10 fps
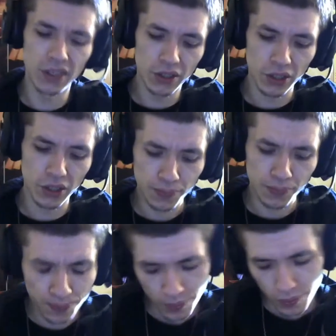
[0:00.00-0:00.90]
so
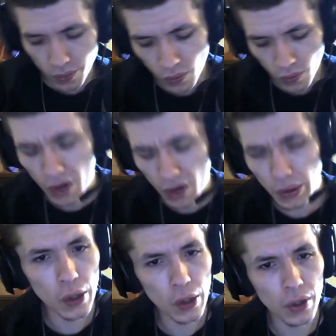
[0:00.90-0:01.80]

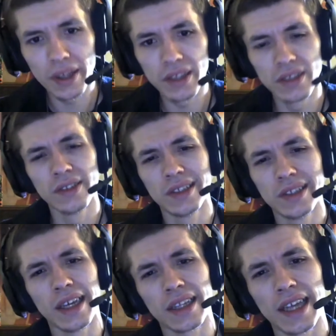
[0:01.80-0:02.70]
going into
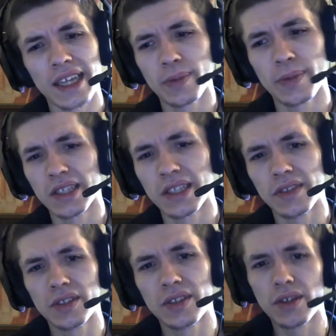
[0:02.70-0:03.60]
like the aspects of it.
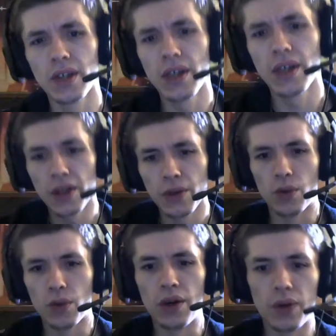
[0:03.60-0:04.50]
So
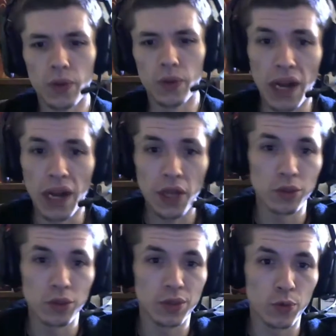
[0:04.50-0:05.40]
what I thought
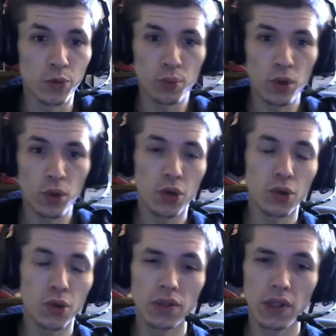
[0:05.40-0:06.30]
was pretty
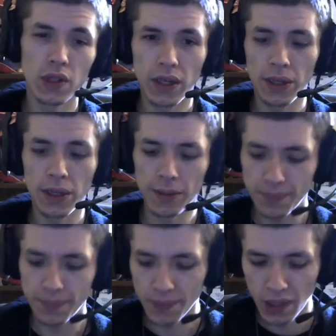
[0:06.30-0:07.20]
cool
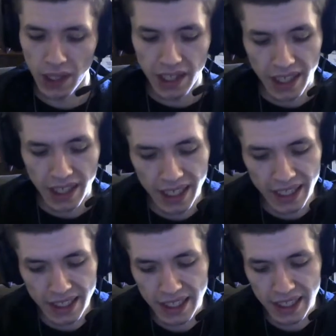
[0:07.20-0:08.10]

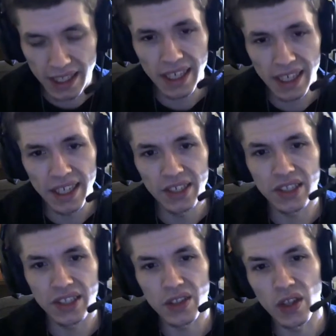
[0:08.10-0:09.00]
is
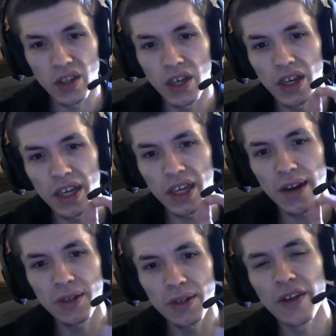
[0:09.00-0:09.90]
the
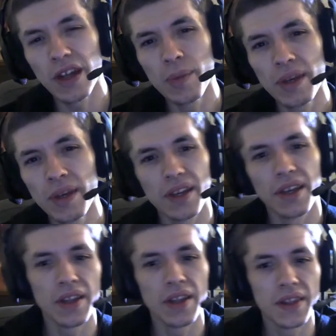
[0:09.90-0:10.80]
character development
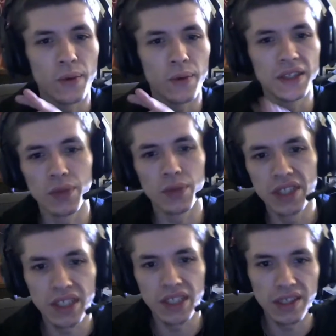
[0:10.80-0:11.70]
that we
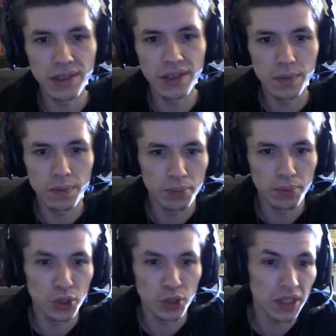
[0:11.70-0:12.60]
seen
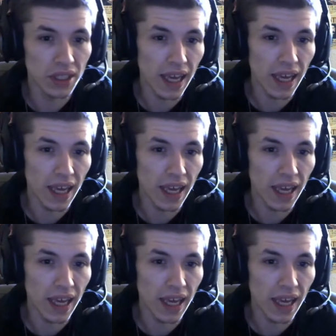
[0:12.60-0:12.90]
between